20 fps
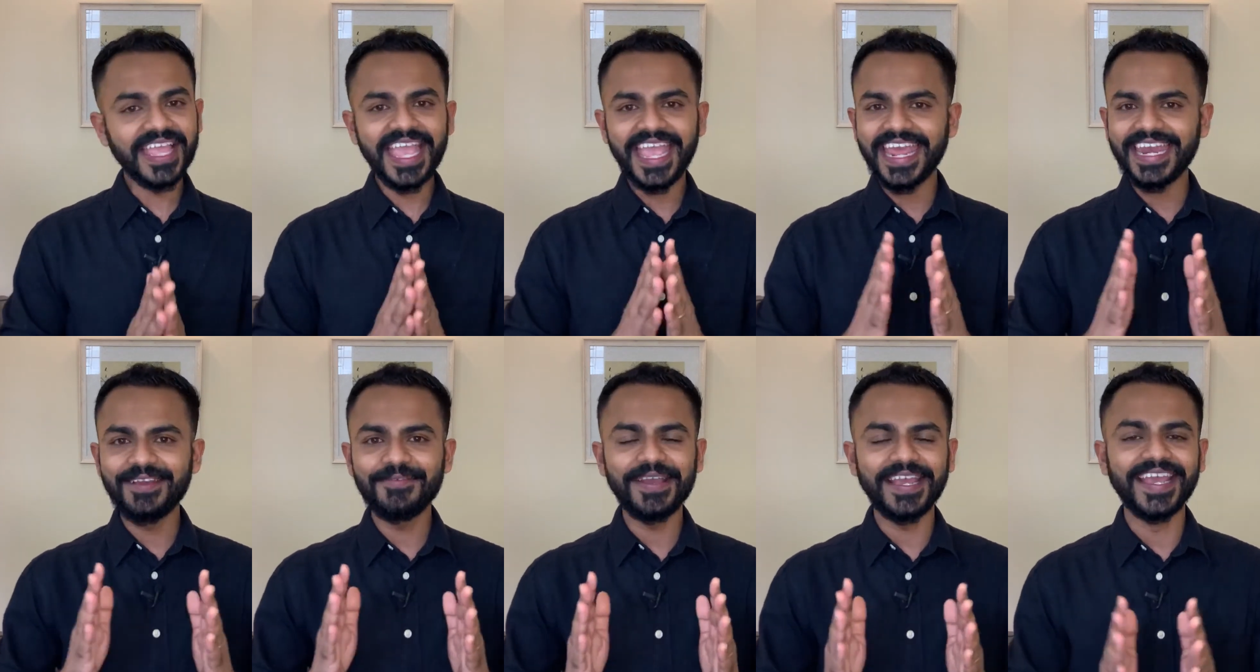
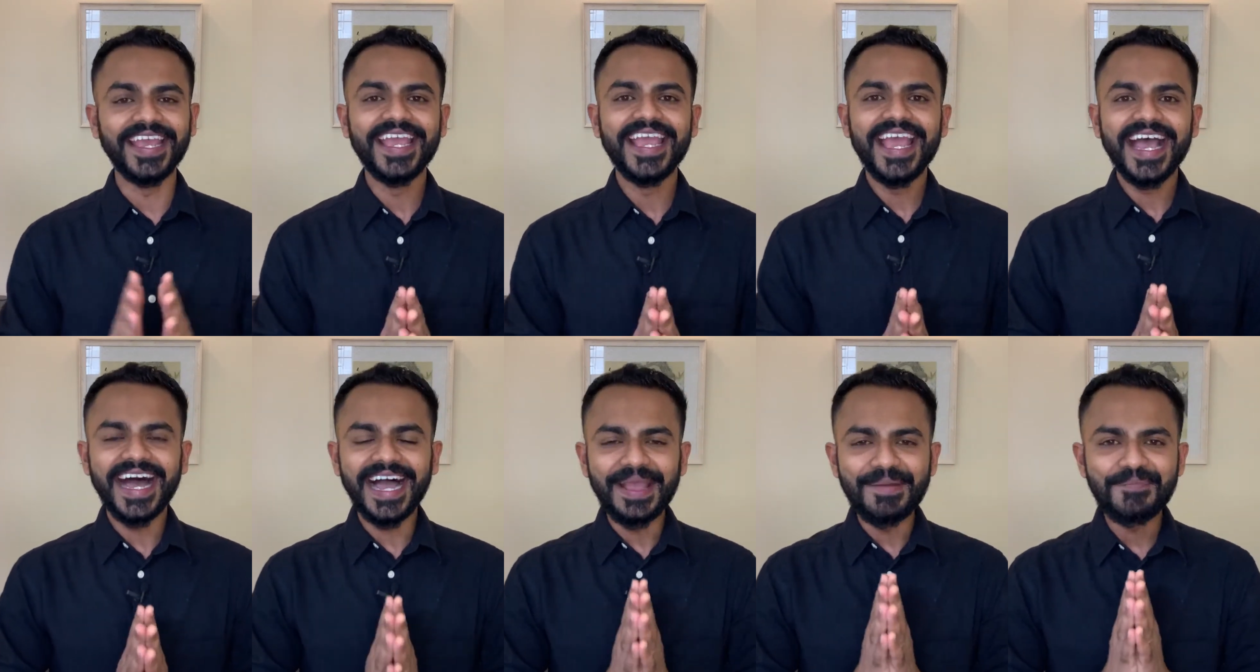Anyway,
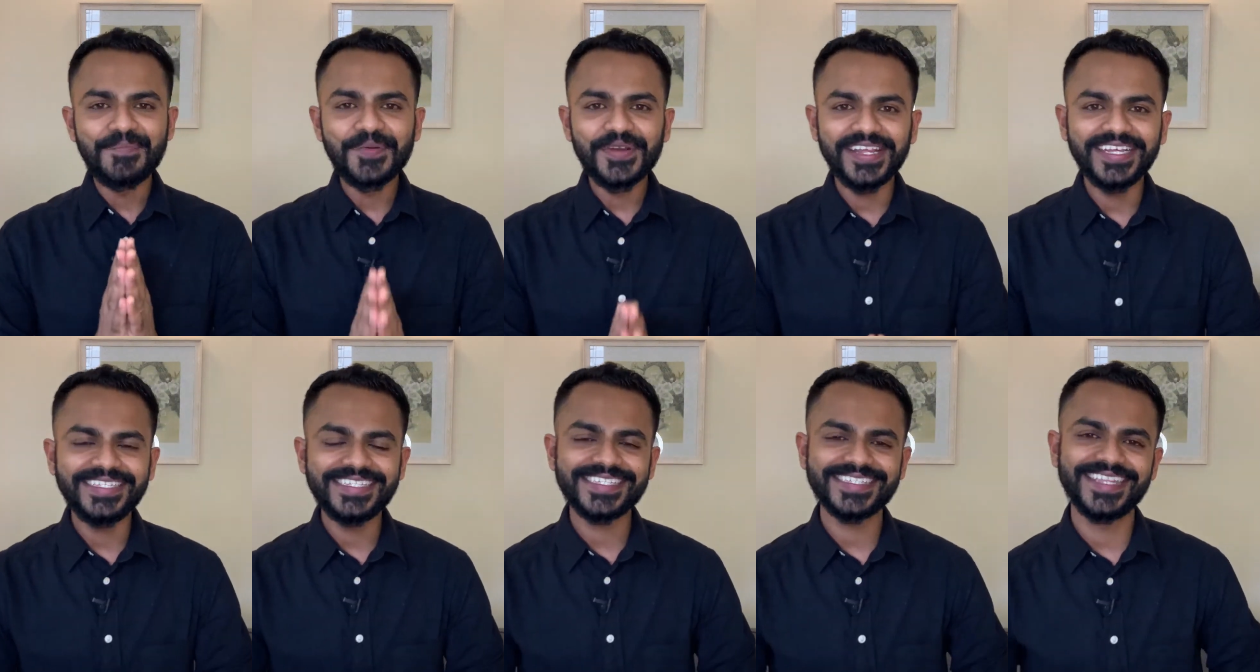I
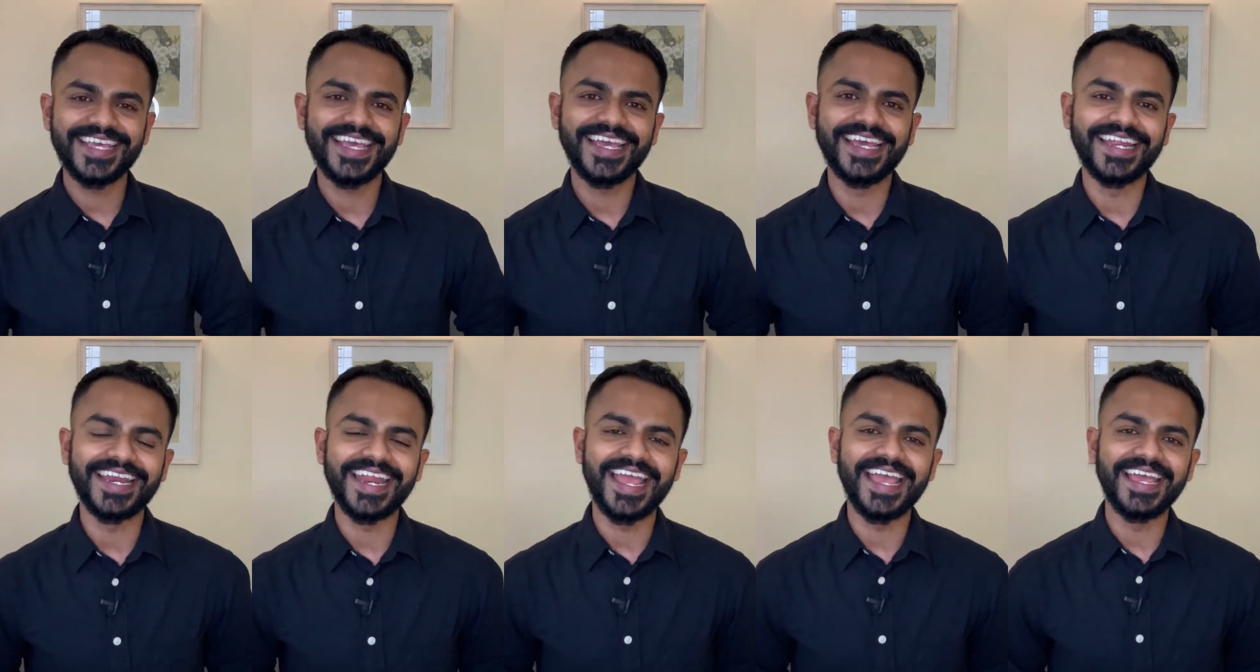preached
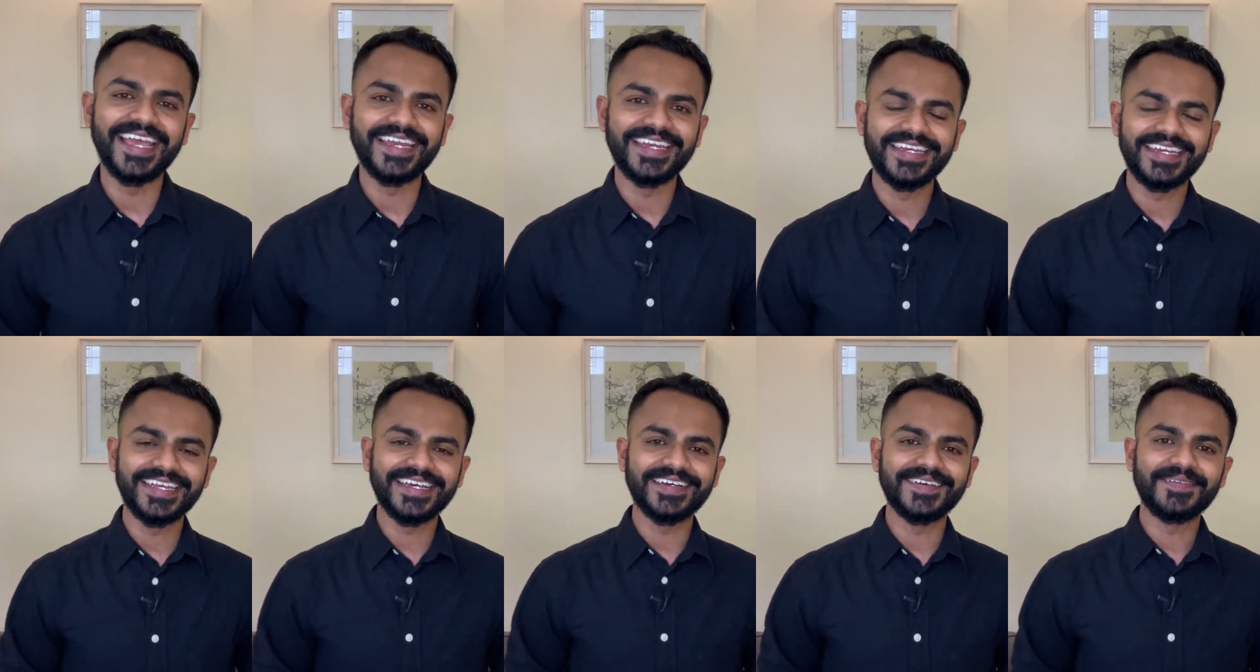there,
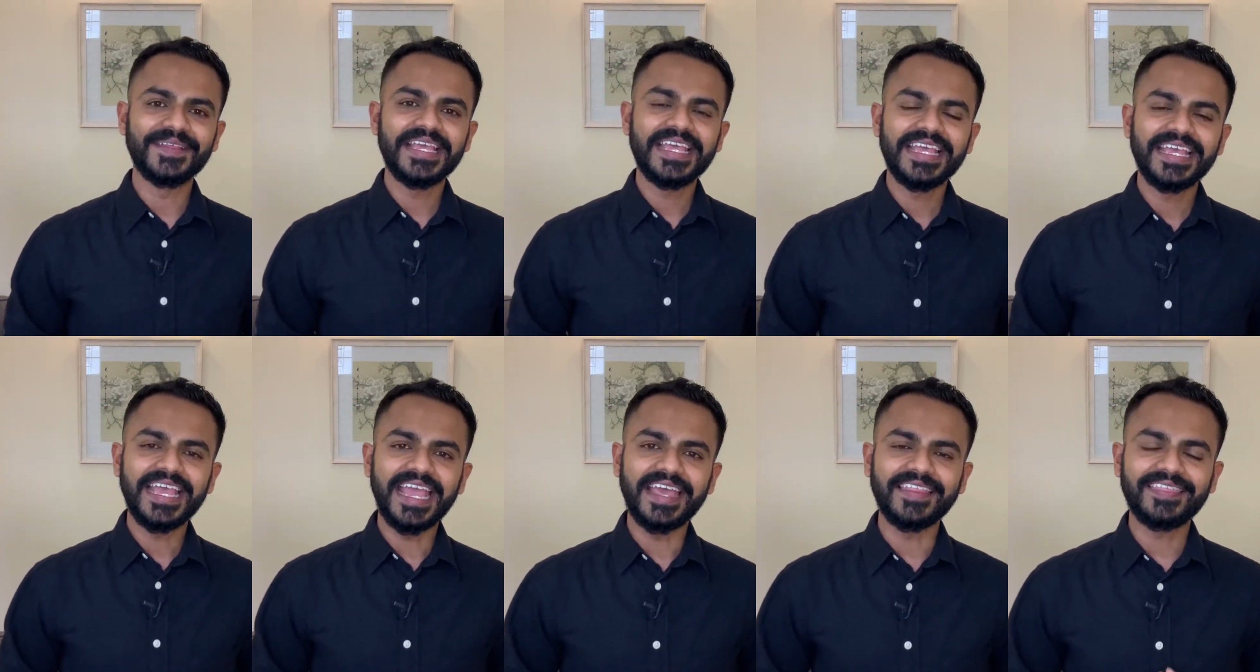and
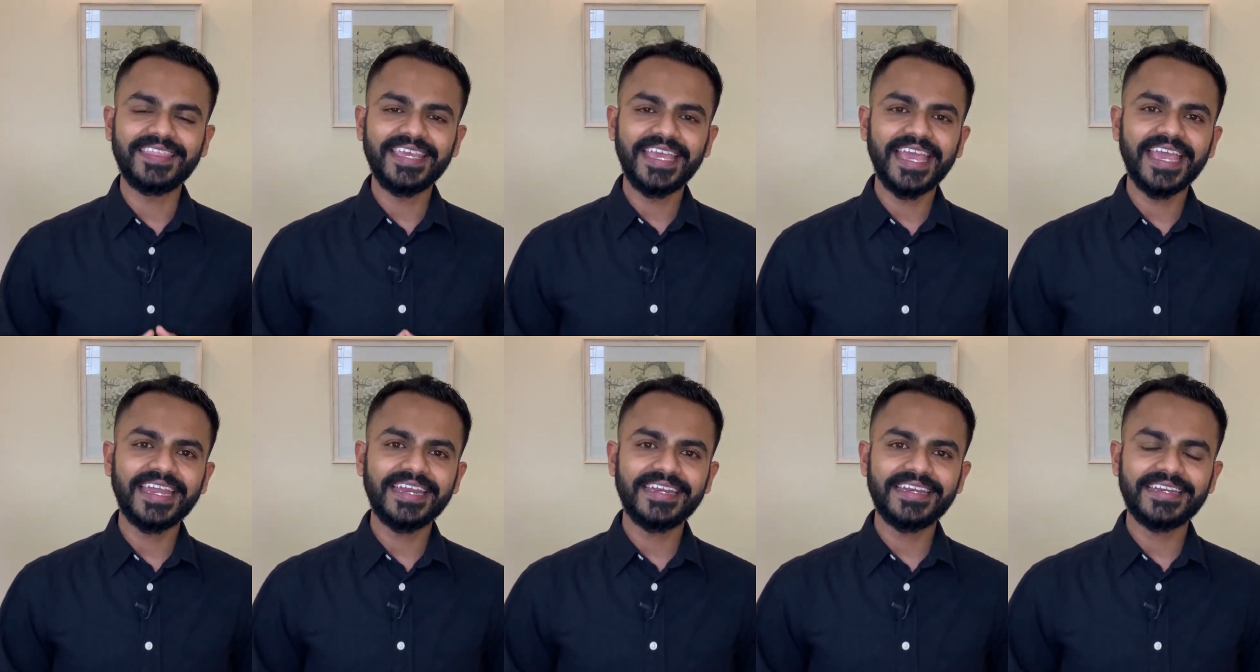at the
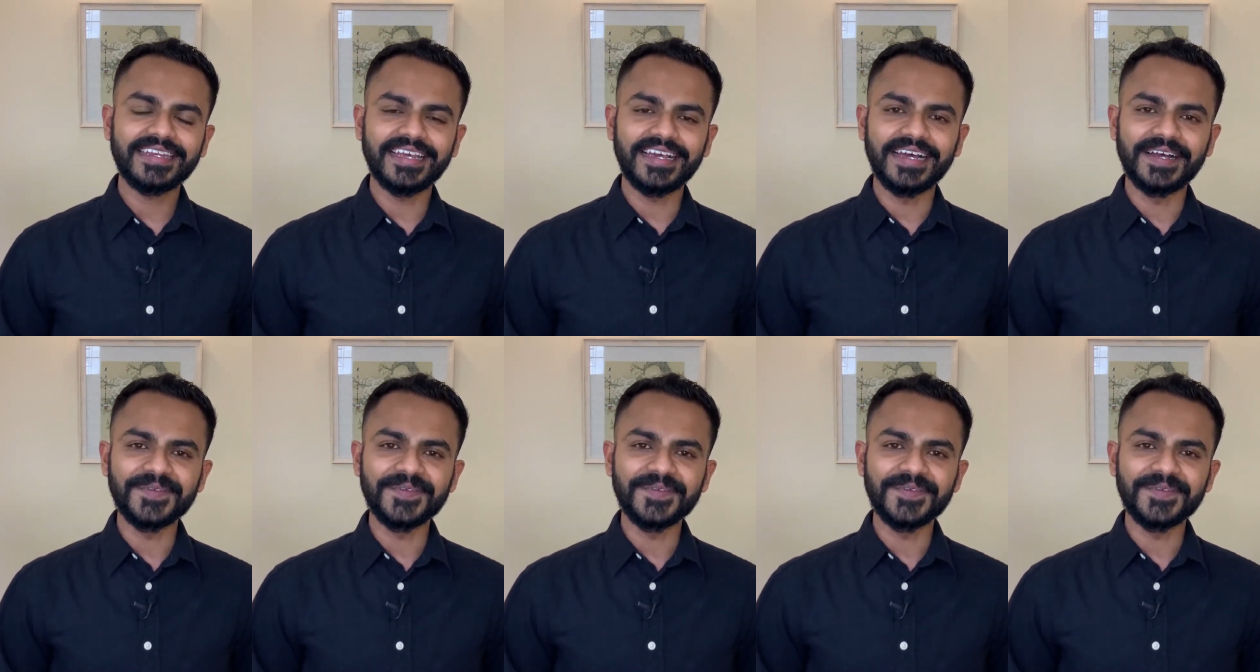end,